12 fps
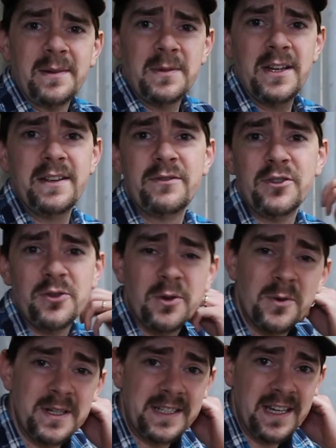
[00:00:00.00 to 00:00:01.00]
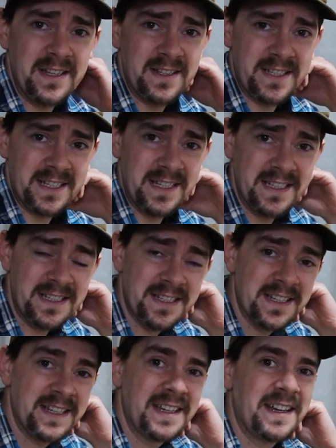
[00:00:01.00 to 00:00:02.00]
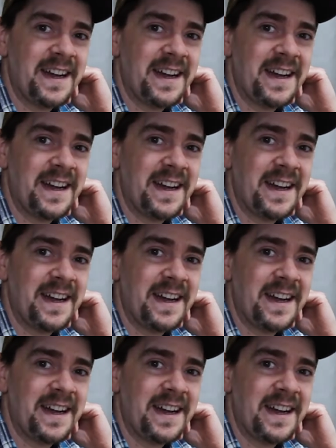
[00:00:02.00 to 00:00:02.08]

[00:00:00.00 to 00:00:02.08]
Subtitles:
I'm not even sure what day this is.